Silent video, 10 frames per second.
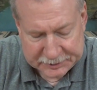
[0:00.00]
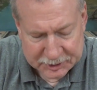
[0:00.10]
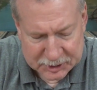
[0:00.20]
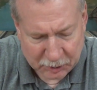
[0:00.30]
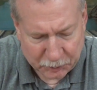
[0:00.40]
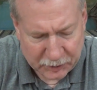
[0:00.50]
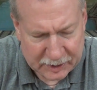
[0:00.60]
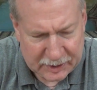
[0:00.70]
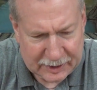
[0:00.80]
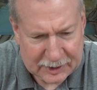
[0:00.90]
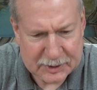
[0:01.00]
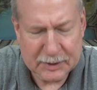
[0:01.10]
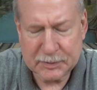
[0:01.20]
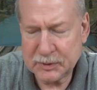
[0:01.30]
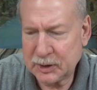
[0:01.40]
So we need
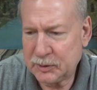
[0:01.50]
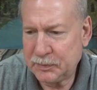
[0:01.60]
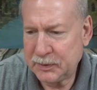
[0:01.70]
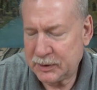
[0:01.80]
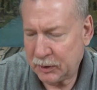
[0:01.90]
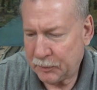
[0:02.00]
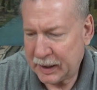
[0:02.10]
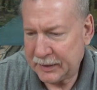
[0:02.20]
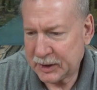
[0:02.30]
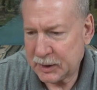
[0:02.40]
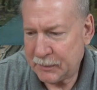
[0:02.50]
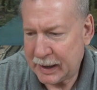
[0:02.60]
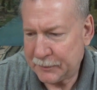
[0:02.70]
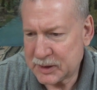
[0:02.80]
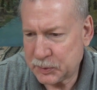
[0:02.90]
to, to, to obey the
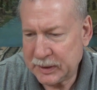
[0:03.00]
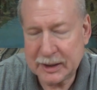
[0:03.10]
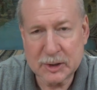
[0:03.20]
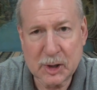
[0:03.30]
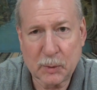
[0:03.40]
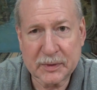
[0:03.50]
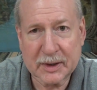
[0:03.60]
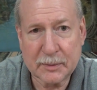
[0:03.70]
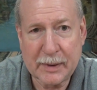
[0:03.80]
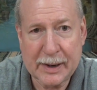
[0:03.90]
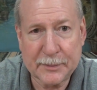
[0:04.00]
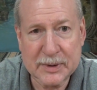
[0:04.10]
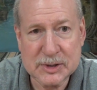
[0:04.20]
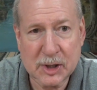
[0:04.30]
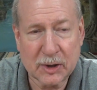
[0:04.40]
commandments. We need to know what the
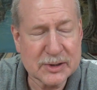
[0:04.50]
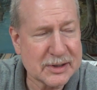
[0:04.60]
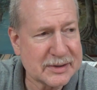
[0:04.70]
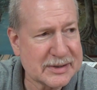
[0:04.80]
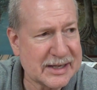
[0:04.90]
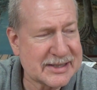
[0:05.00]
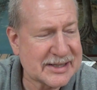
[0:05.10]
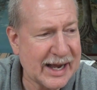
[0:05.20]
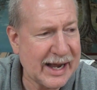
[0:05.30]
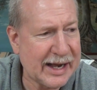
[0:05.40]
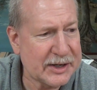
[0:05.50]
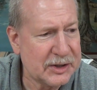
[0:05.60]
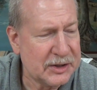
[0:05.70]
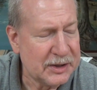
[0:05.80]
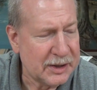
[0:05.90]
commandments are. It's
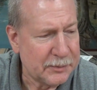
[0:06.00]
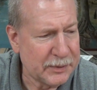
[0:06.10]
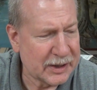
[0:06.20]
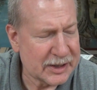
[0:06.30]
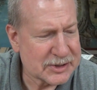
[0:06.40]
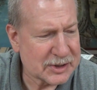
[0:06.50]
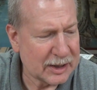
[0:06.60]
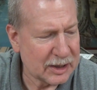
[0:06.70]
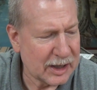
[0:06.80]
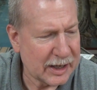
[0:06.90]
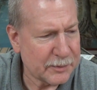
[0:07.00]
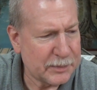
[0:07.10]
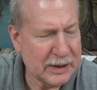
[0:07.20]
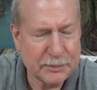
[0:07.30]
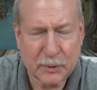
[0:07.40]
sad because a lot
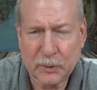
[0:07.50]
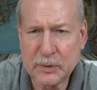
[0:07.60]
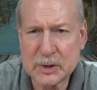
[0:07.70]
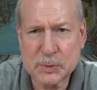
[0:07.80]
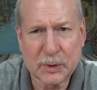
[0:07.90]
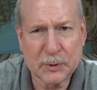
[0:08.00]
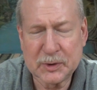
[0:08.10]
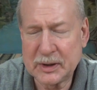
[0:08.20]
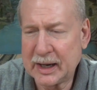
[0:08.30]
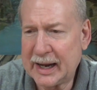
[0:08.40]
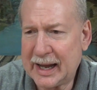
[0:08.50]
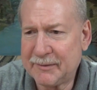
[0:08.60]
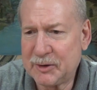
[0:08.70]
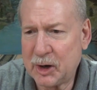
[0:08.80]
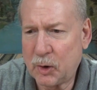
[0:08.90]
of people in this world today
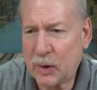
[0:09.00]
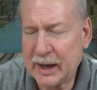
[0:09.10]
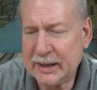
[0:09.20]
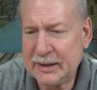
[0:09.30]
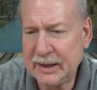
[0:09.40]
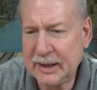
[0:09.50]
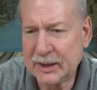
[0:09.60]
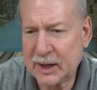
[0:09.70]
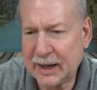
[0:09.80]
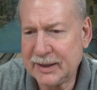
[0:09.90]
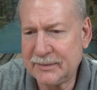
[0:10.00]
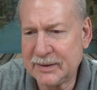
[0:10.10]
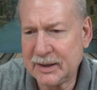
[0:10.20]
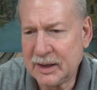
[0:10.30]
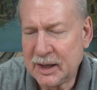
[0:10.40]
have no idea not
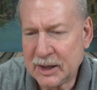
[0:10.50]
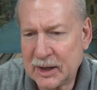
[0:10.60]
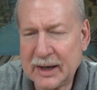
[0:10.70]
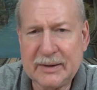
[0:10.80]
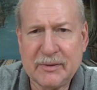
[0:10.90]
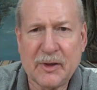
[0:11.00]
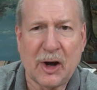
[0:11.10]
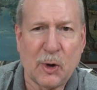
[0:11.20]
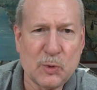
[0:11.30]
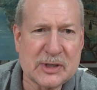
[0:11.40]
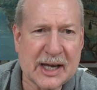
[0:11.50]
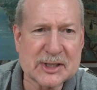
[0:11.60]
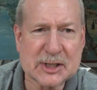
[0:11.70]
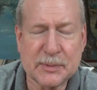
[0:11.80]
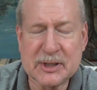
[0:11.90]
even not even the old
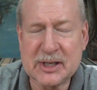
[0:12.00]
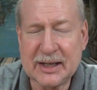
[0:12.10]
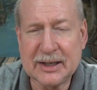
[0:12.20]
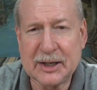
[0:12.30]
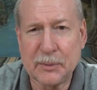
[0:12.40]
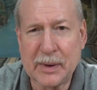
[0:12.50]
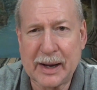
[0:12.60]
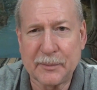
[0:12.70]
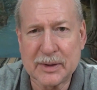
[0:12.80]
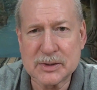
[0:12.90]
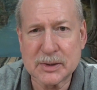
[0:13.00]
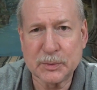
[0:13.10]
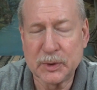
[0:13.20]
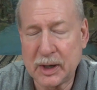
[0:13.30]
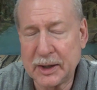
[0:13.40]
testament 10 commandments
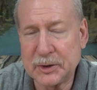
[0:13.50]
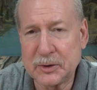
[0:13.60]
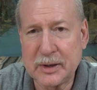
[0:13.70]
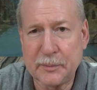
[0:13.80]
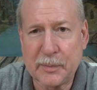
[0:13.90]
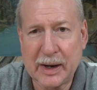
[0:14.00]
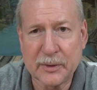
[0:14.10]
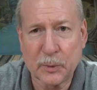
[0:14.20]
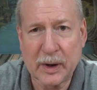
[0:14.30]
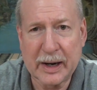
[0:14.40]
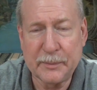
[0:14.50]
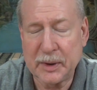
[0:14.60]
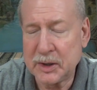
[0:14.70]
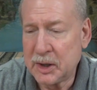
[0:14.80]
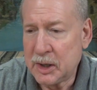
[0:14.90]
we are not under them by the way
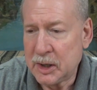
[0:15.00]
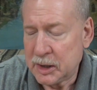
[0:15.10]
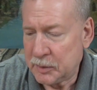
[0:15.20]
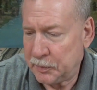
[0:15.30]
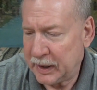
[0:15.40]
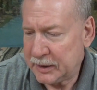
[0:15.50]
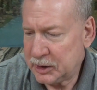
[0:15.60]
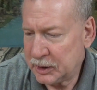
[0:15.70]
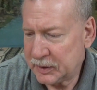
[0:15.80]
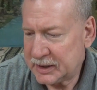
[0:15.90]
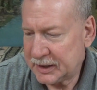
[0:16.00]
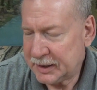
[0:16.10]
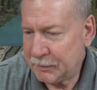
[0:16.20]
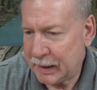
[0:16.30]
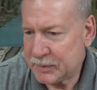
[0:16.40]
but but you know, the Ten
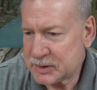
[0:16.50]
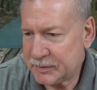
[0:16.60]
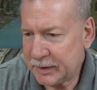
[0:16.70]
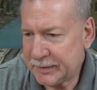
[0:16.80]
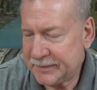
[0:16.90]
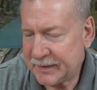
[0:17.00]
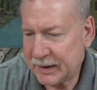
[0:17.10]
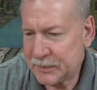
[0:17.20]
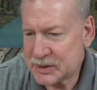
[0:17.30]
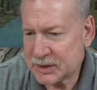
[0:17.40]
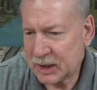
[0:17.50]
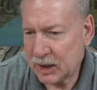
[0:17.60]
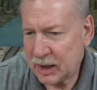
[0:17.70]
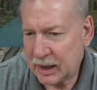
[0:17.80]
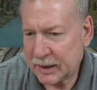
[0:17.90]
Commandments are very famous, and a
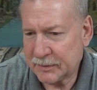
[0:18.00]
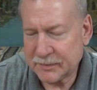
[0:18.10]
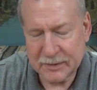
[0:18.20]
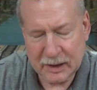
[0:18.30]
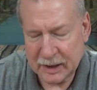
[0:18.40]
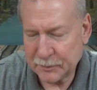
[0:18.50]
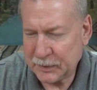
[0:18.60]
lot of a lot of